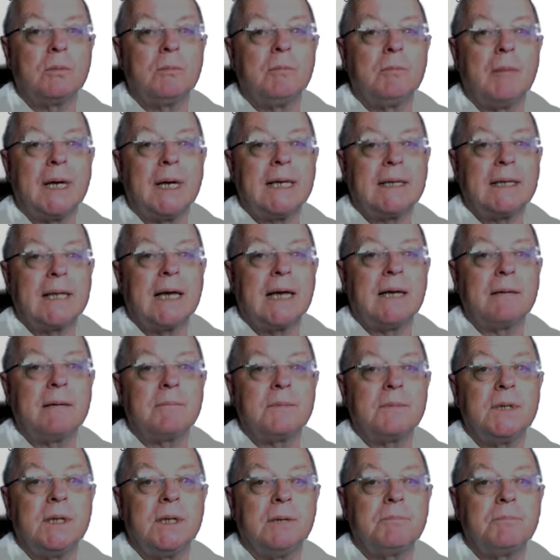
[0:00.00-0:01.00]
make that,
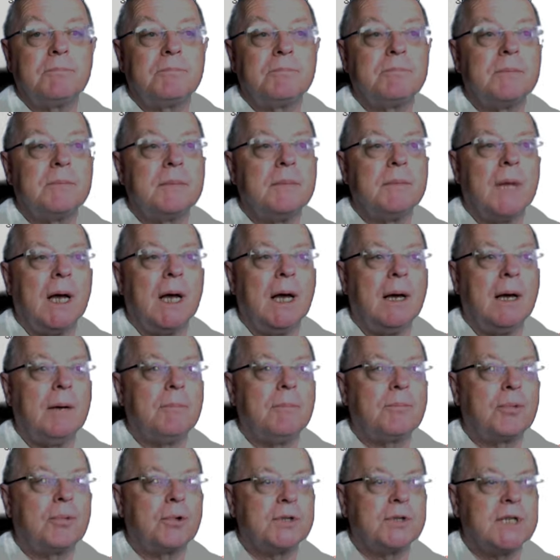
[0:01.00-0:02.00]
you know,
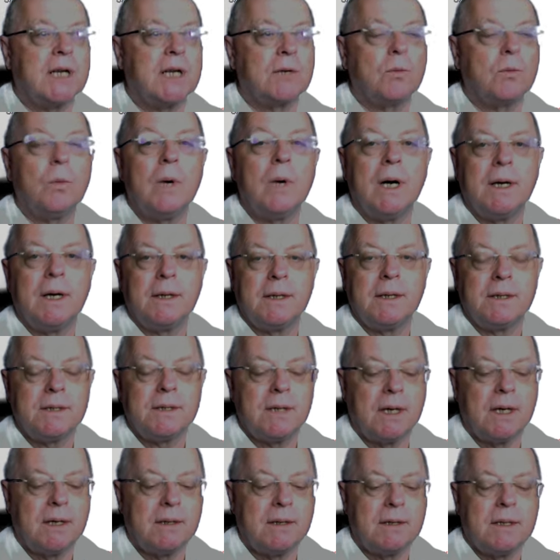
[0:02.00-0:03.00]
project 1
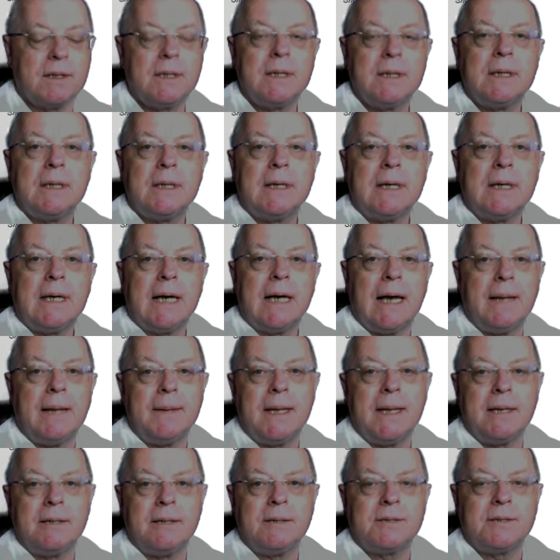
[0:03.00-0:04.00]
and
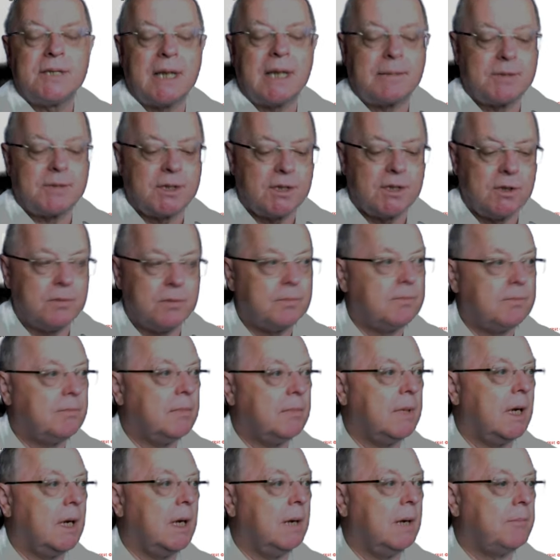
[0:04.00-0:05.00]
then chapter 2,
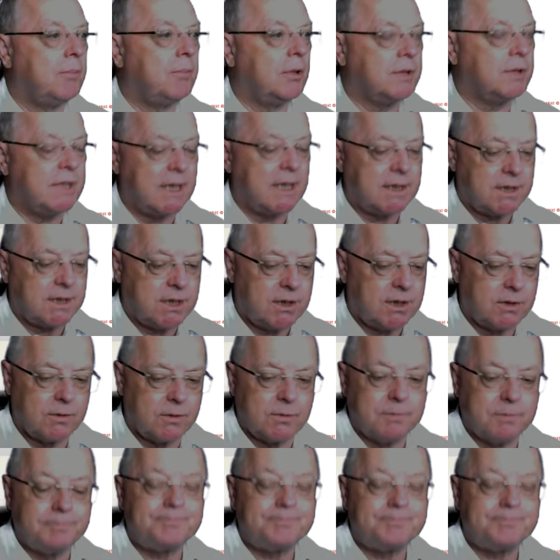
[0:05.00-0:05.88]
project 2.